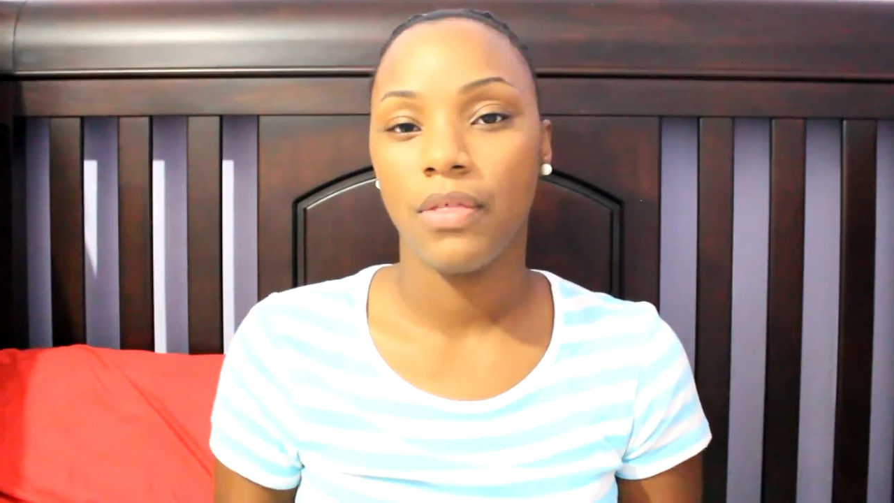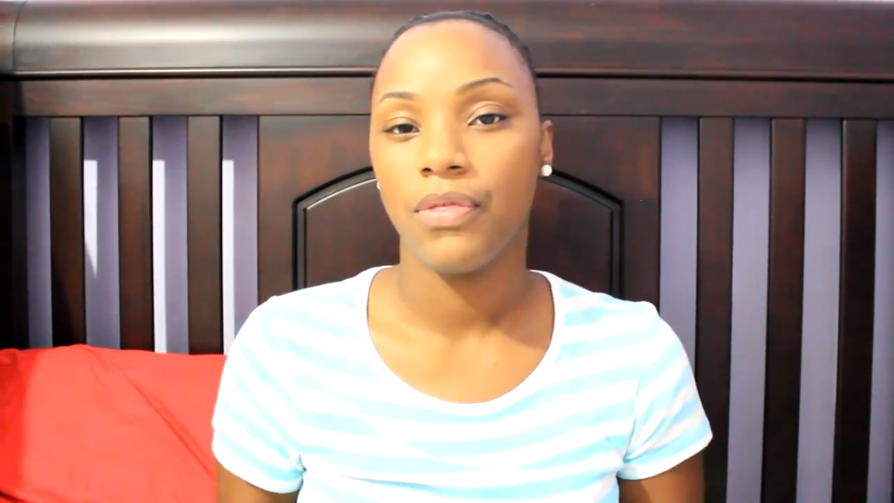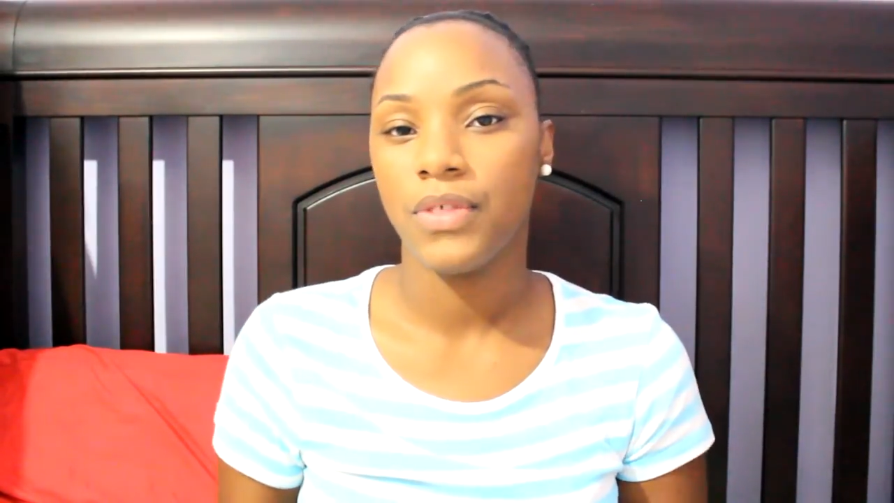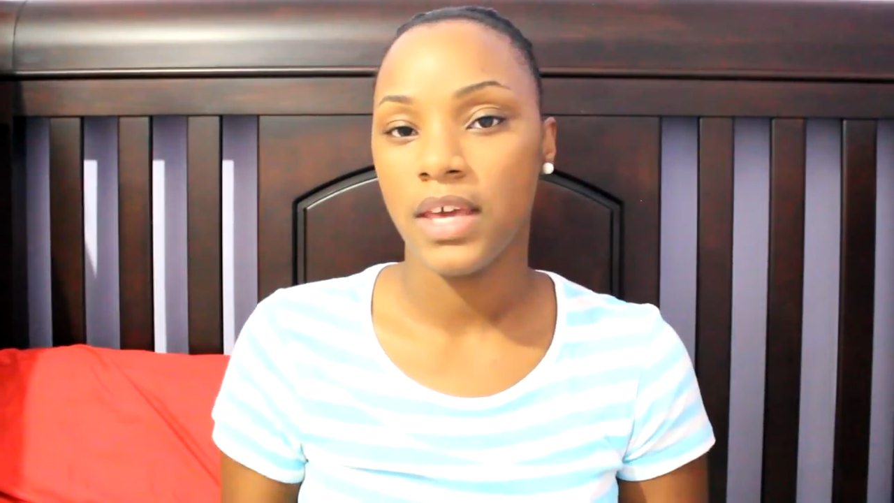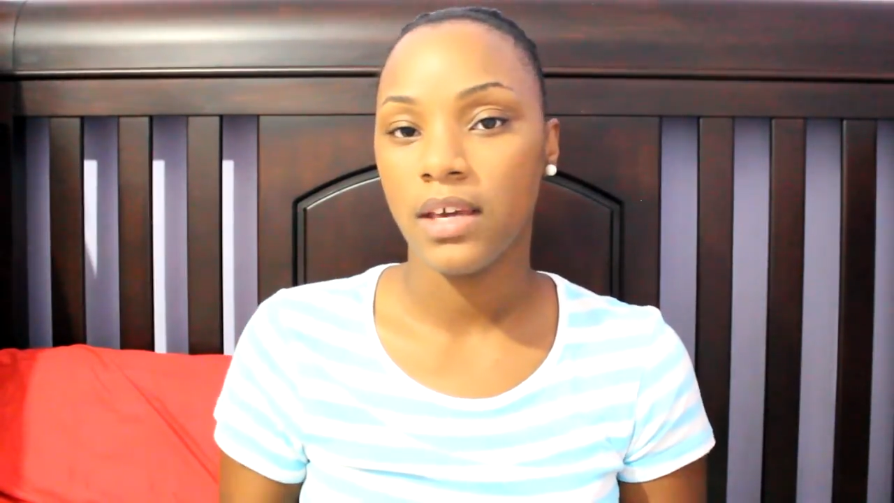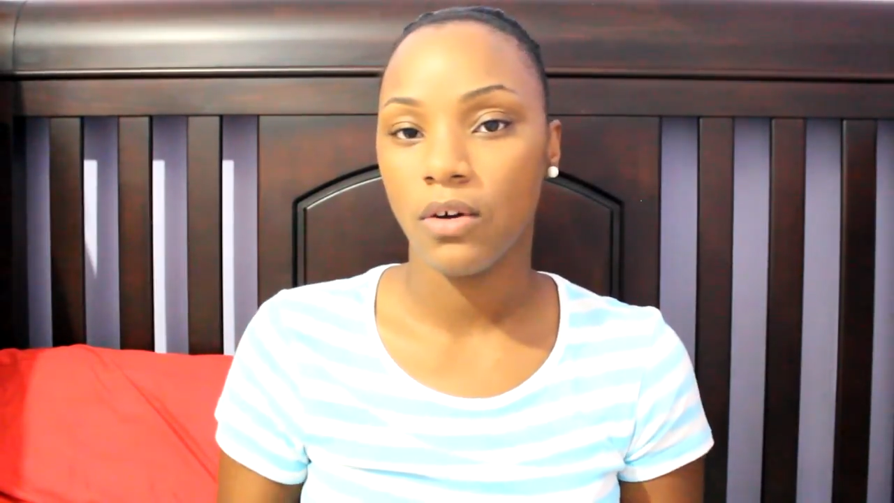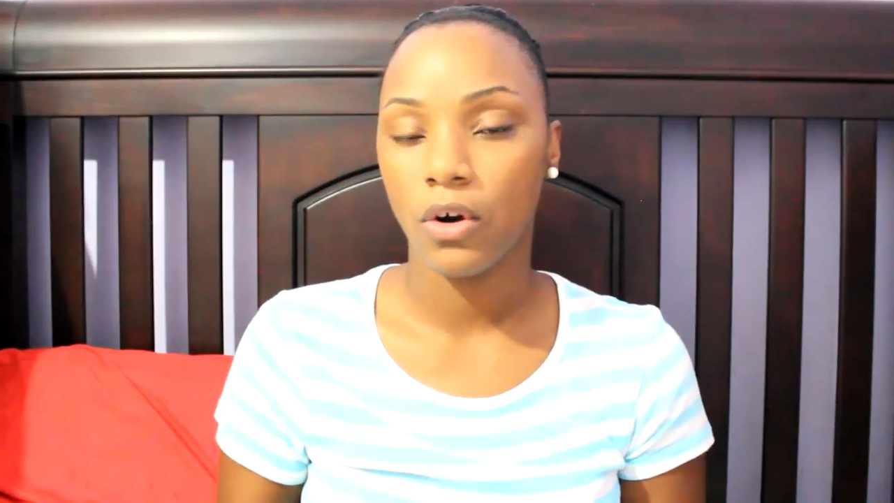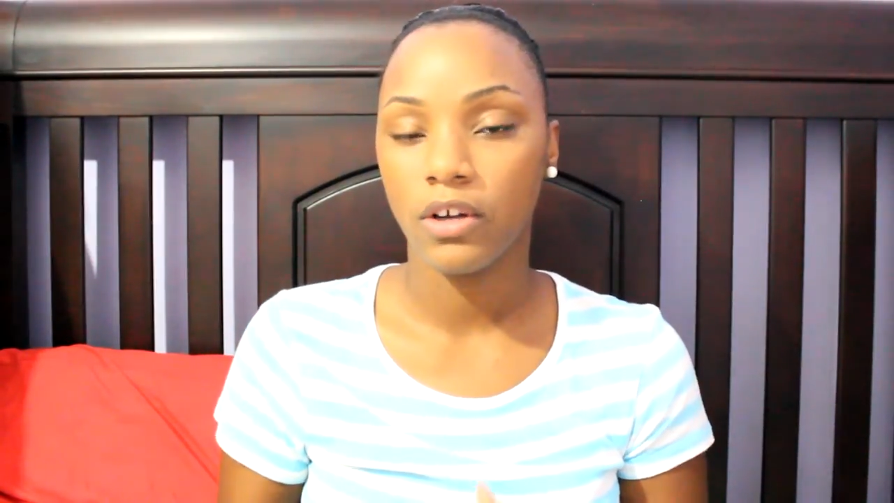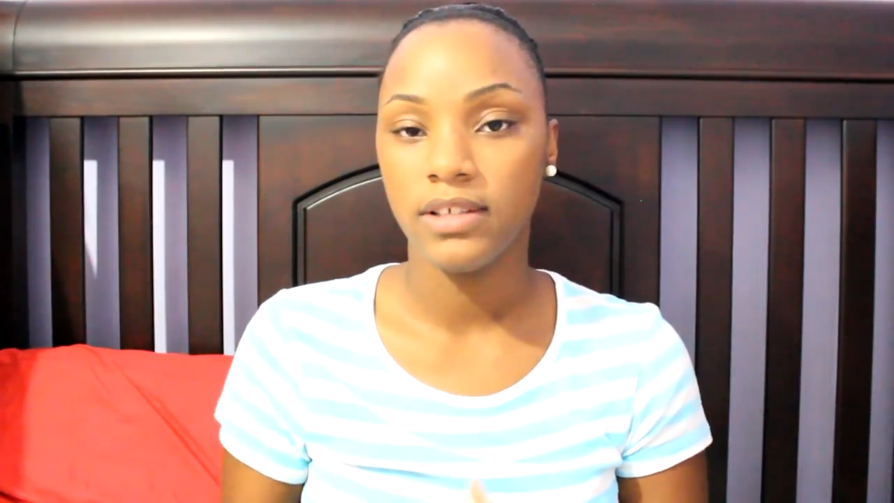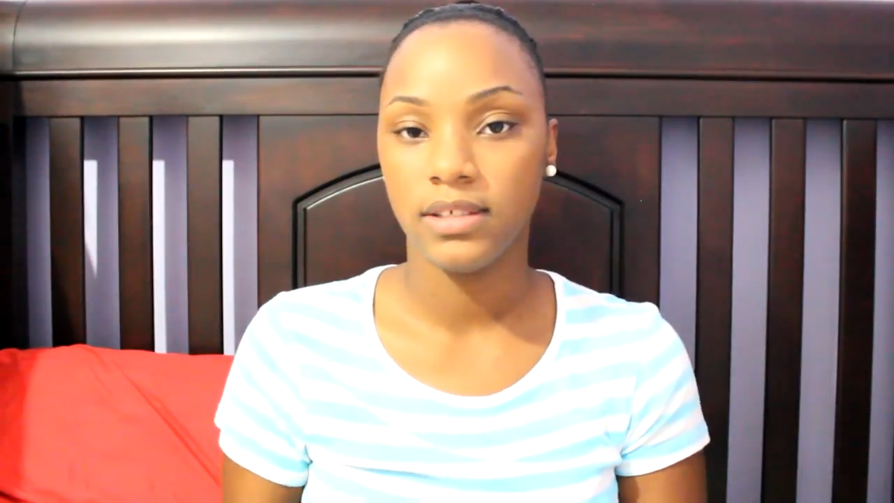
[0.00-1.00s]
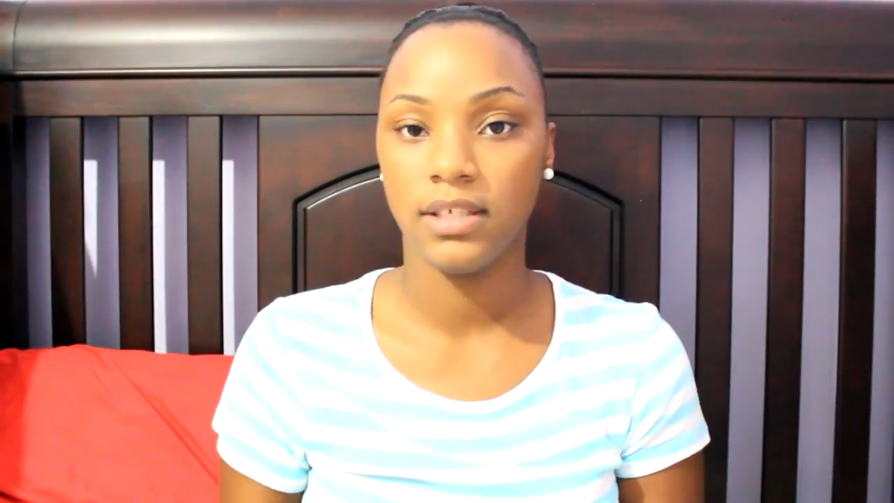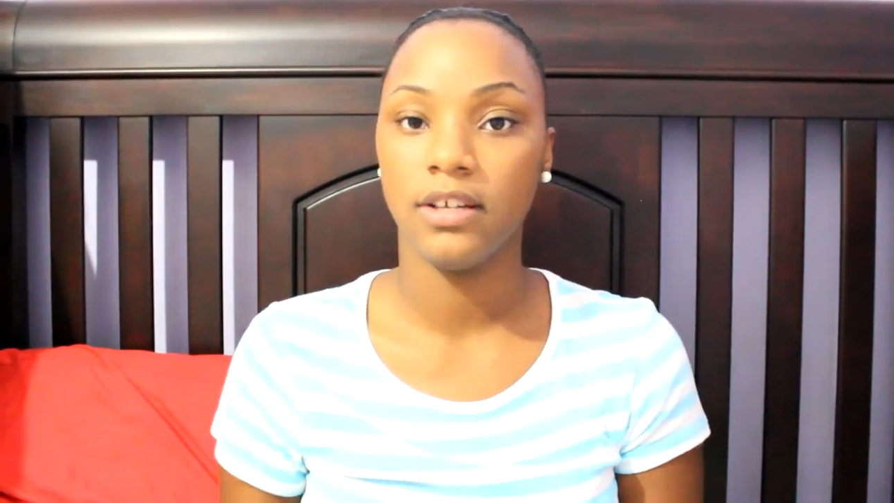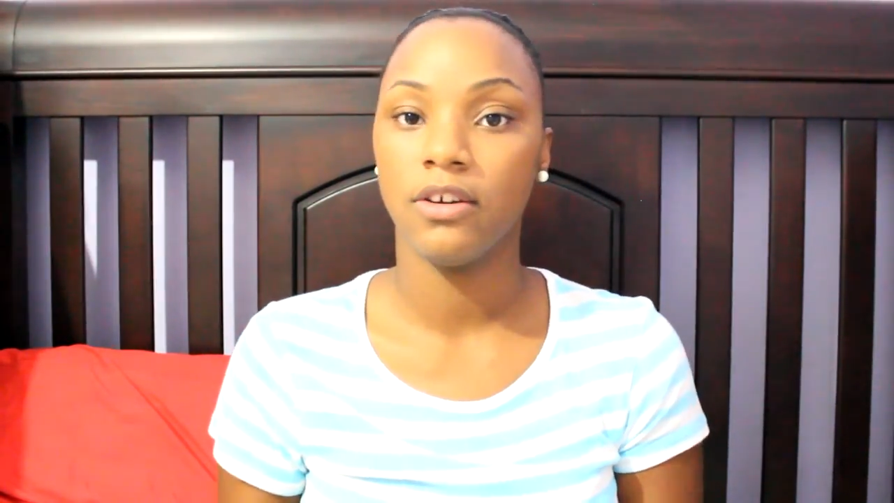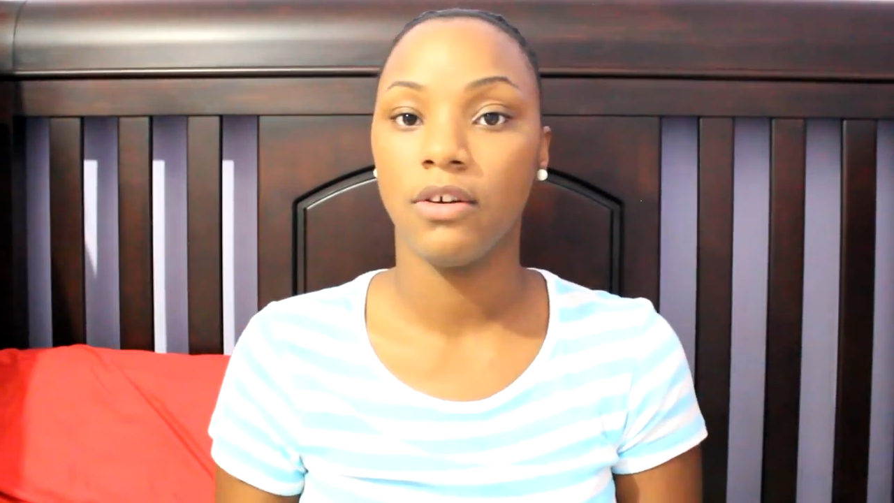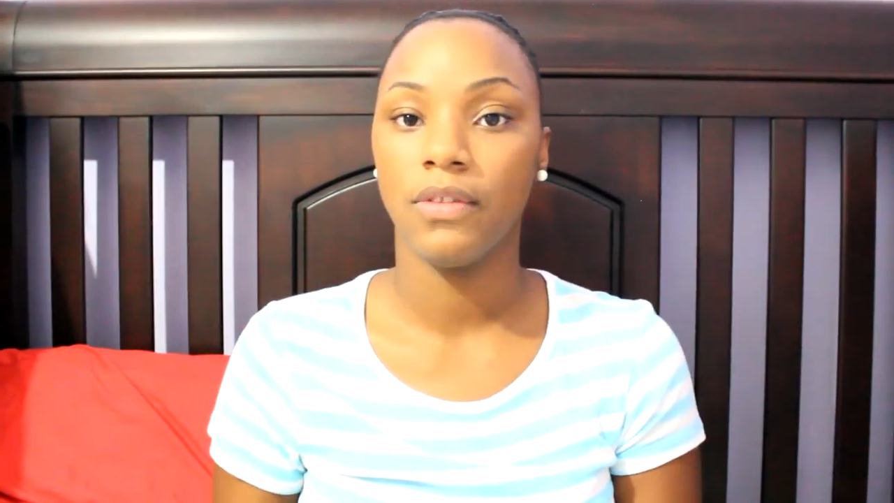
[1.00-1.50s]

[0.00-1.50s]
think or consider